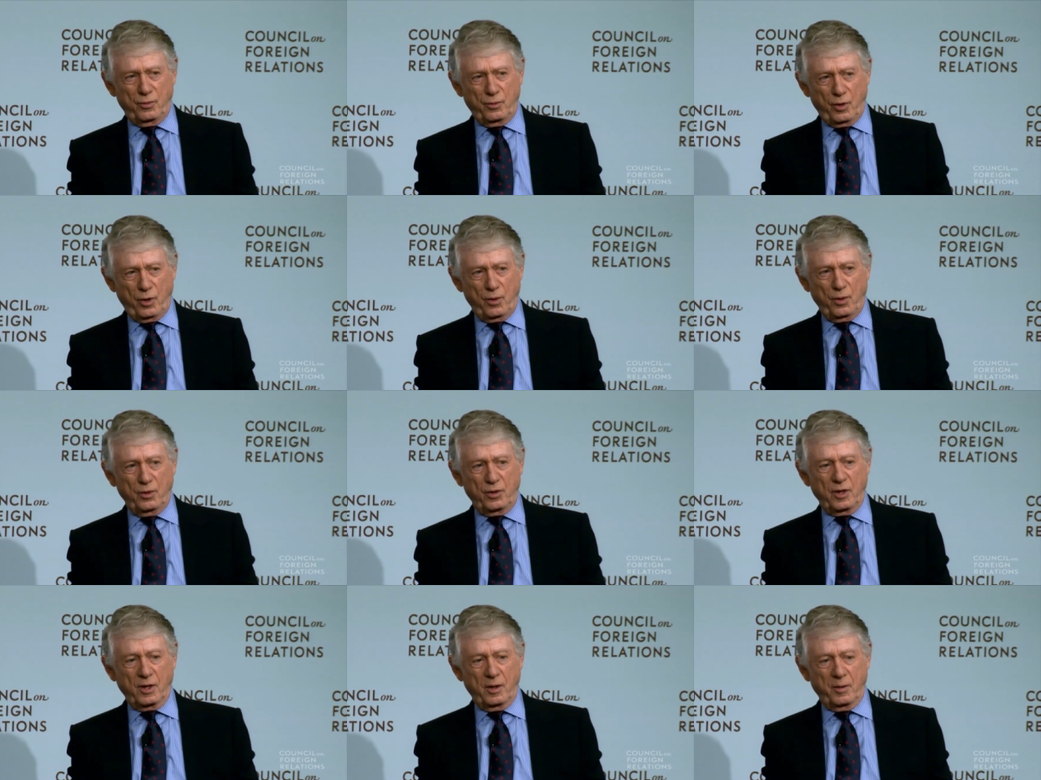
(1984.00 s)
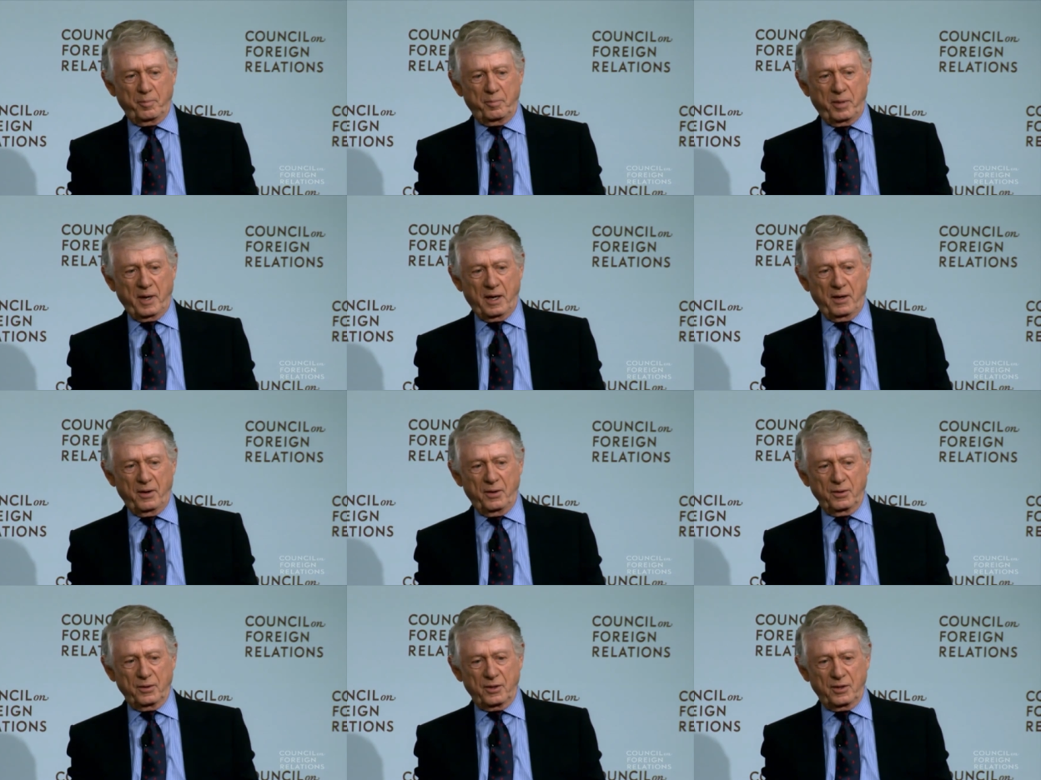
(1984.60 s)
wrote
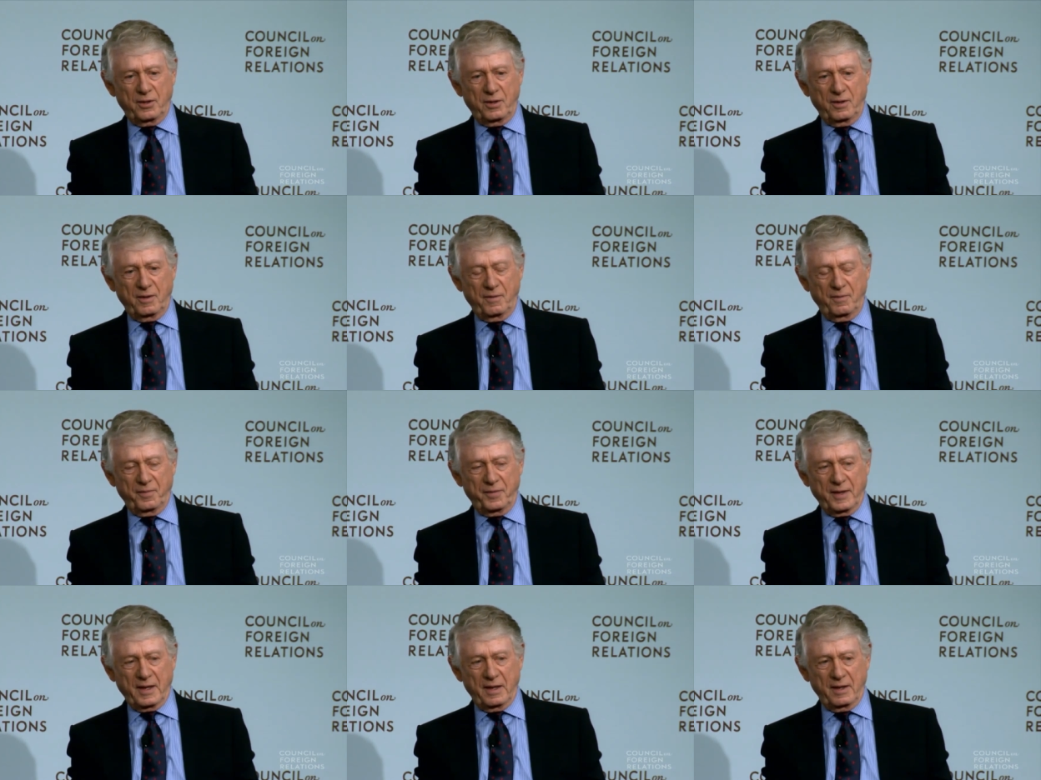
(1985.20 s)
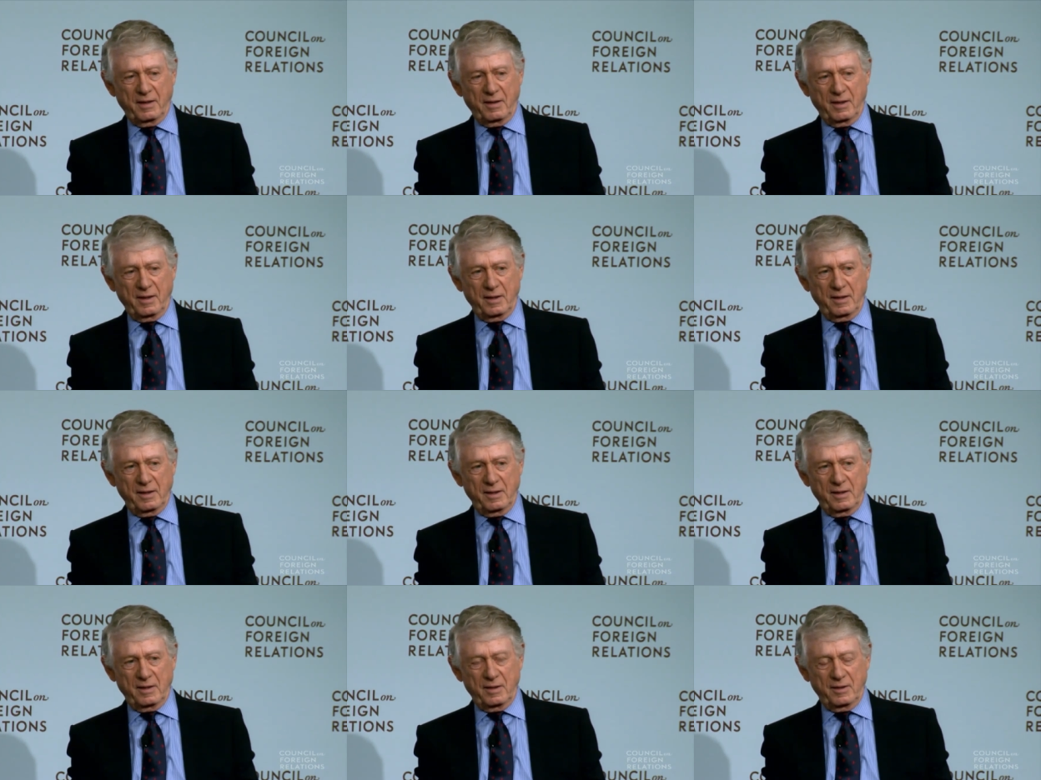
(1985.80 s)
about
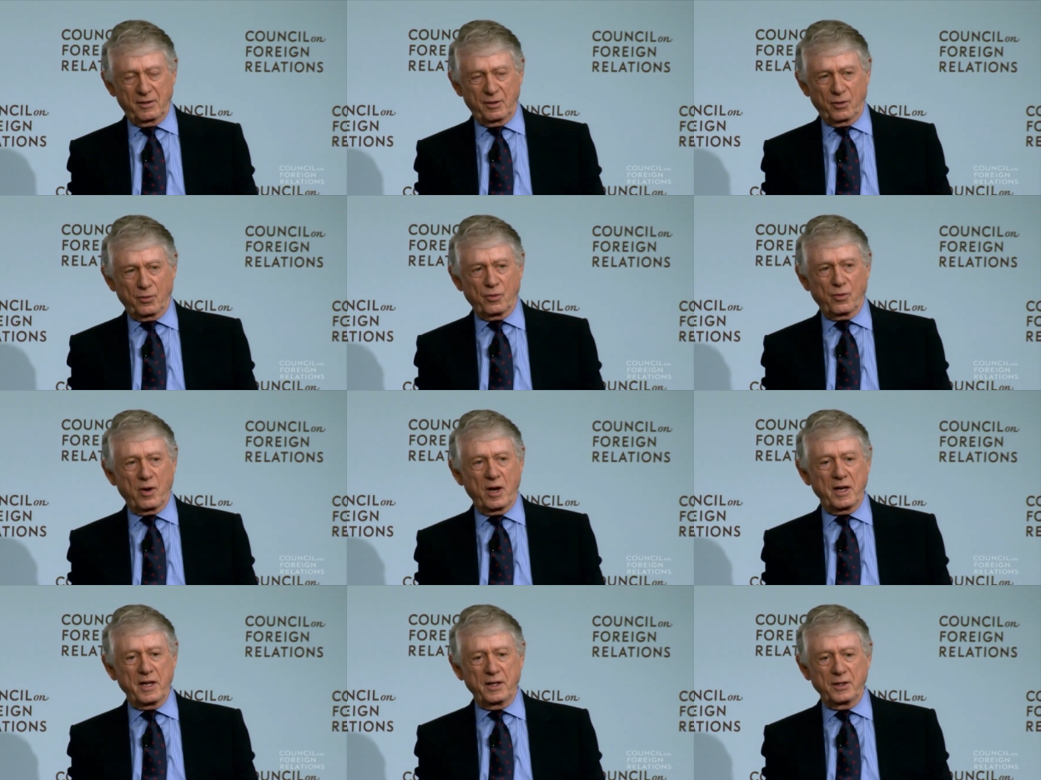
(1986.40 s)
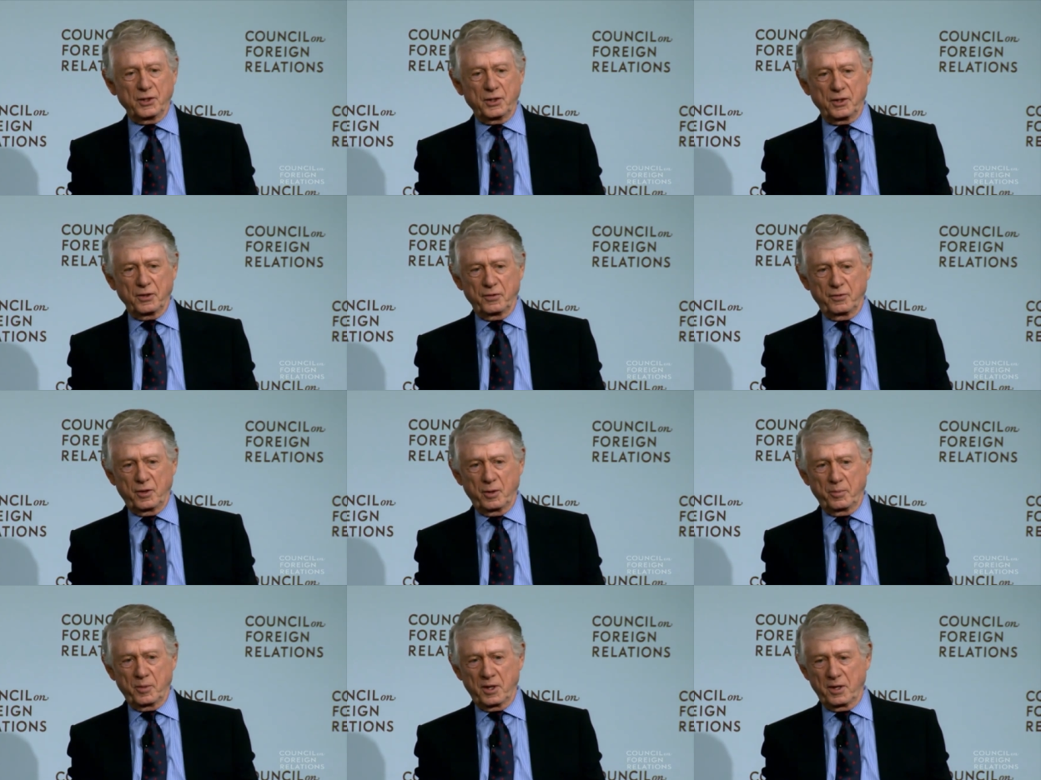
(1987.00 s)
the rise of
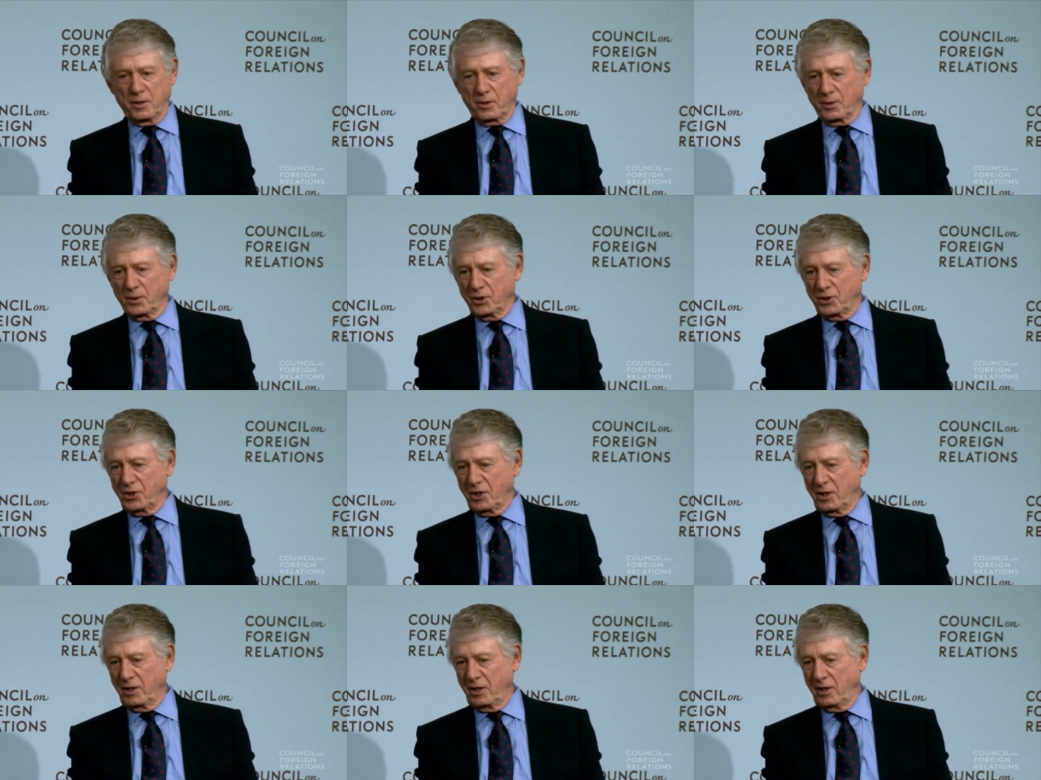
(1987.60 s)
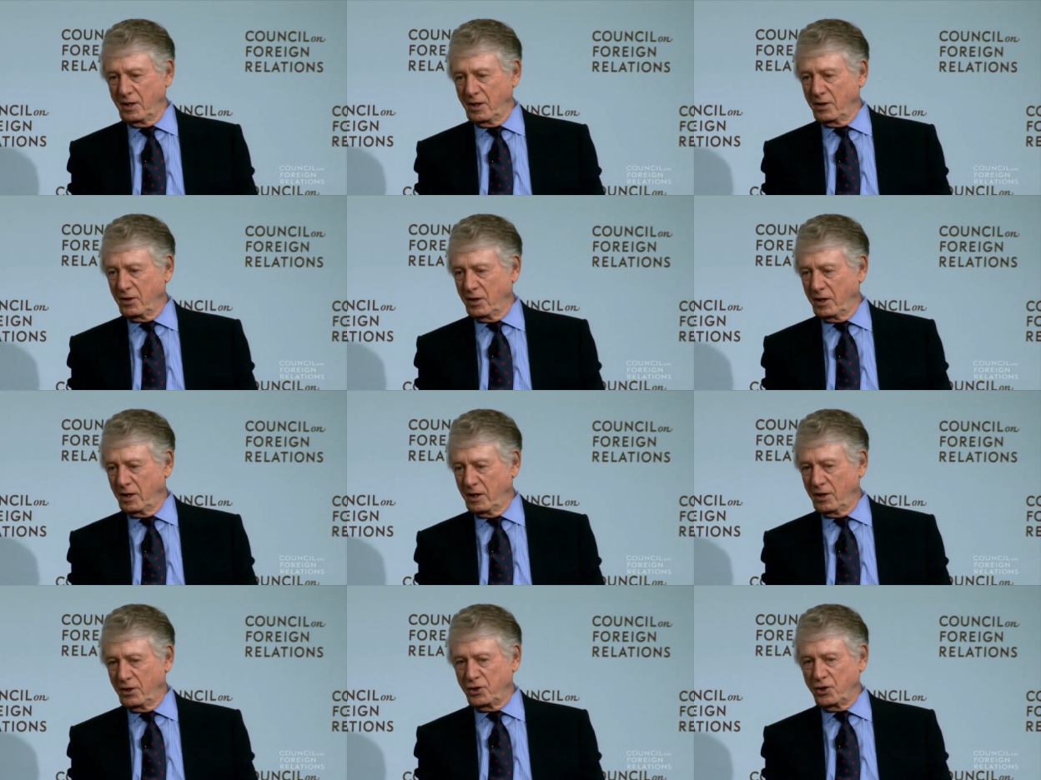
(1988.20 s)
democracy in
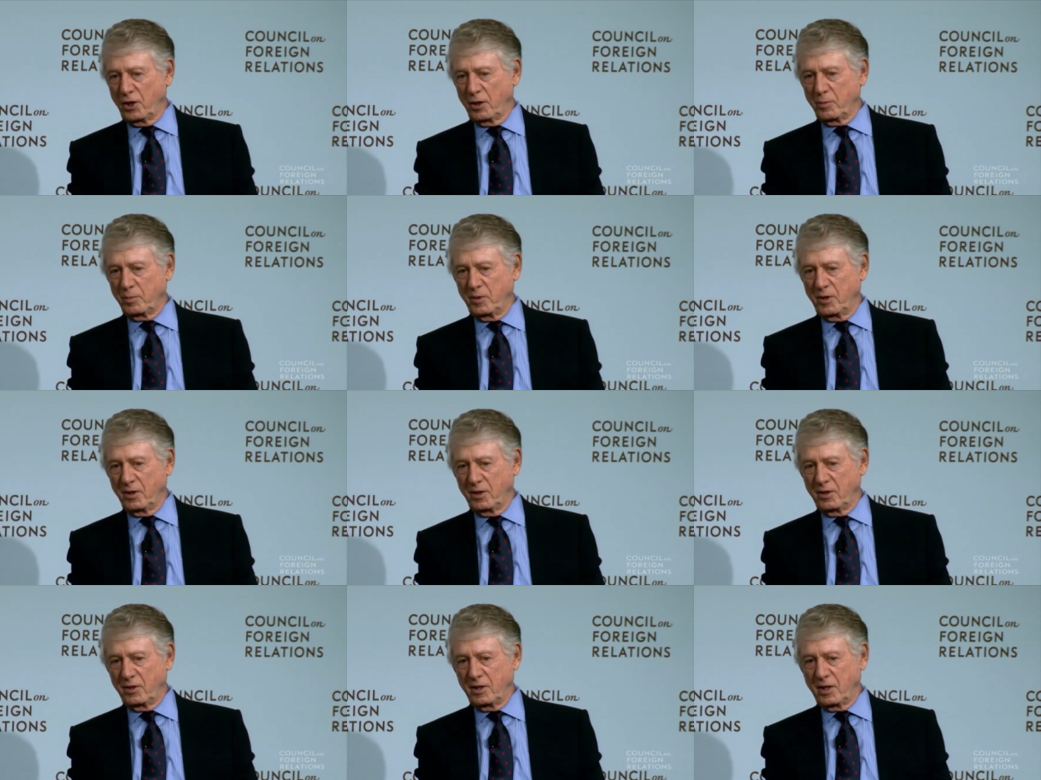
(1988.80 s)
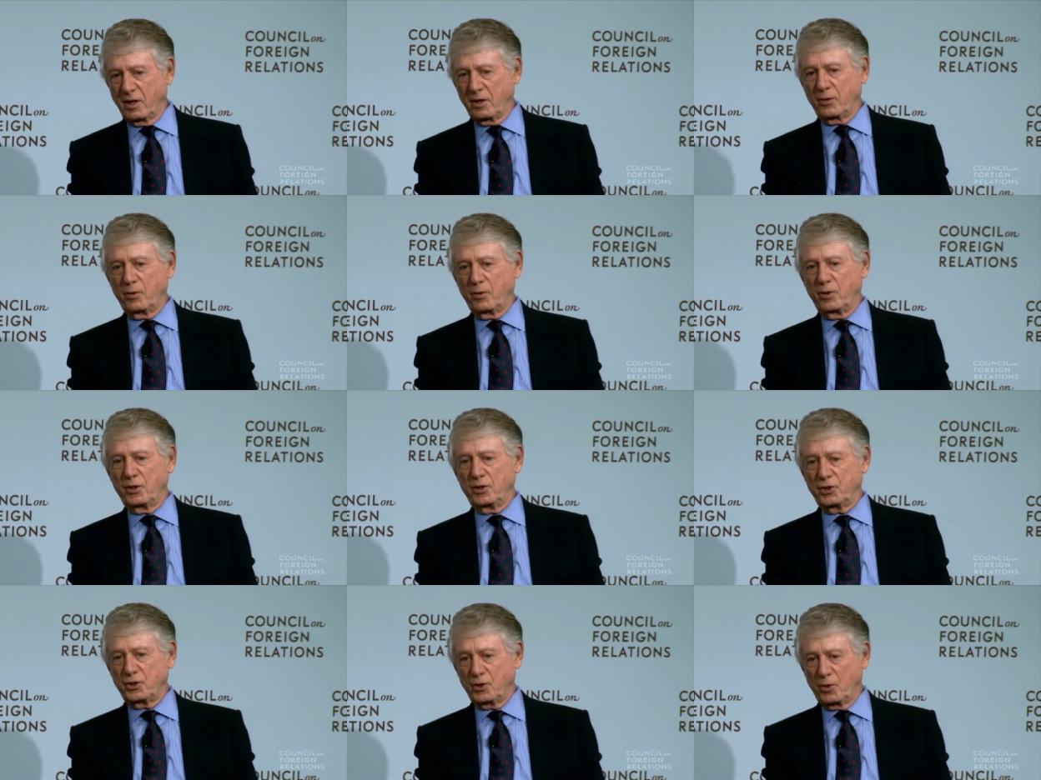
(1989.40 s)
Egypt, in
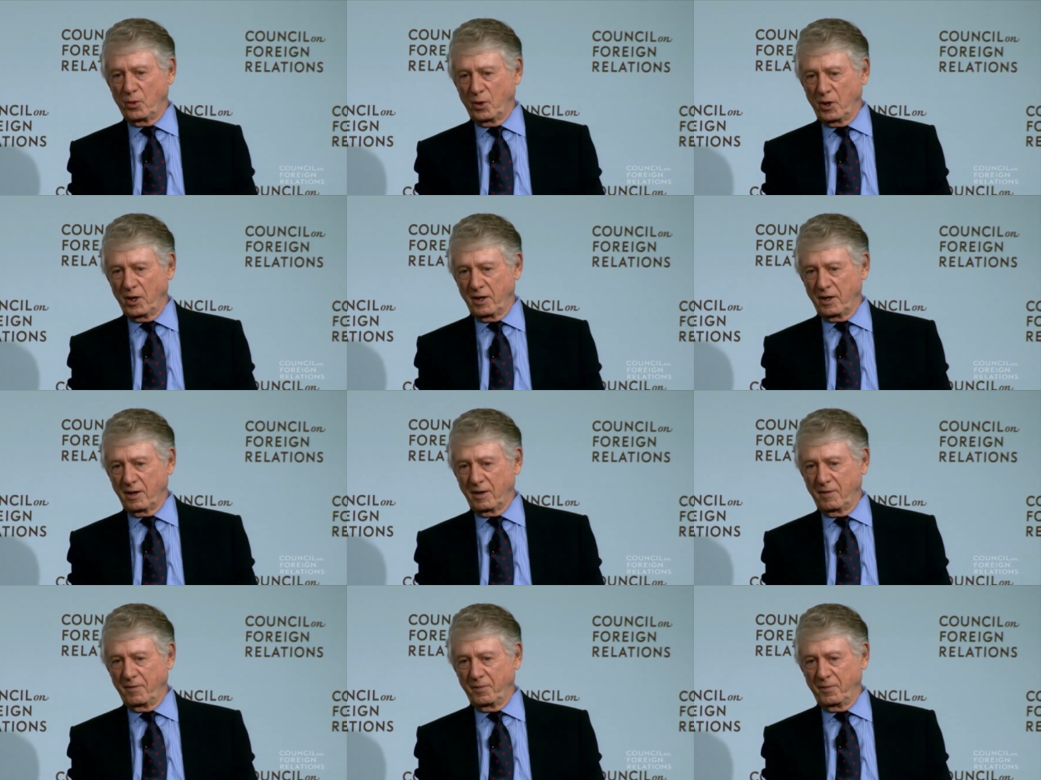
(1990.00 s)
Tahrir Square,